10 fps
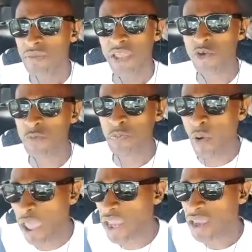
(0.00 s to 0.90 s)
You're a good
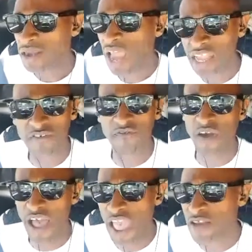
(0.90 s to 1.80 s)
boy. 9 to
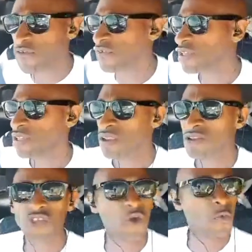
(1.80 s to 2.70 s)
5,
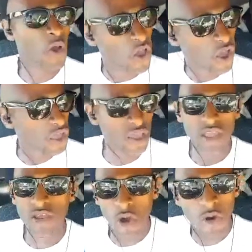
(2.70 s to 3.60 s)
do your work.
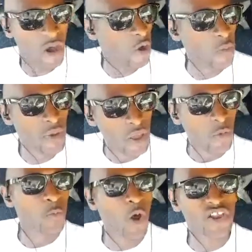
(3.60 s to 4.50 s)
Go home,
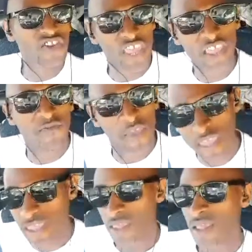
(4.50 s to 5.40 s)
watch
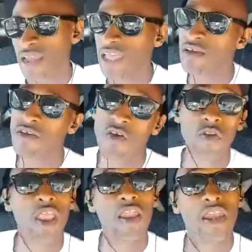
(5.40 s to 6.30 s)
TV like a
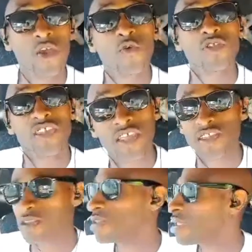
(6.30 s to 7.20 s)
good little
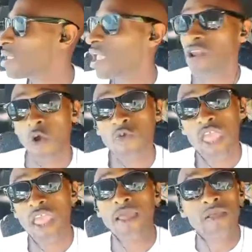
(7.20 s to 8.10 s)
citizen. And oh
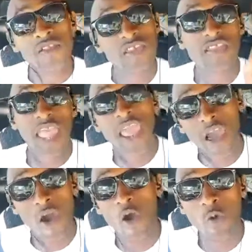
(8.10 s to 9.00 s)
yeah, stay at
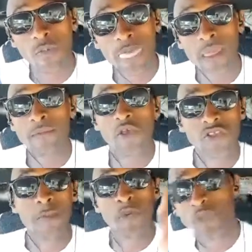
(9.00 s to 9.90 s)
home because
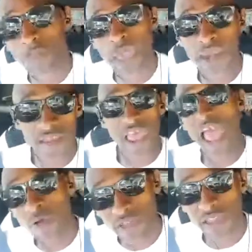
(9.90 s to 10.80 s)
the boogeyman is
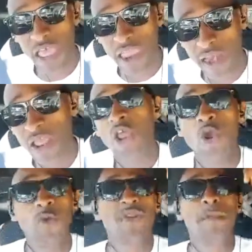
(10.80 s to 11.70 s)
outside
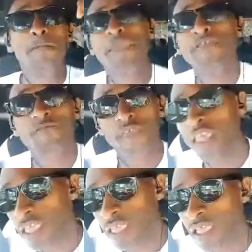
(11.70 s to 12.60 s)
with the big
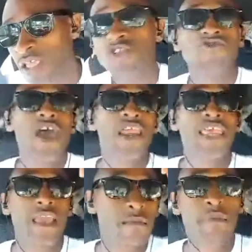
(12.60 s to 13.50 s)
V trying to
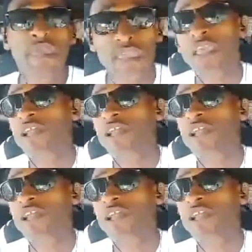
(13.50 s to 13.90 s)
get me,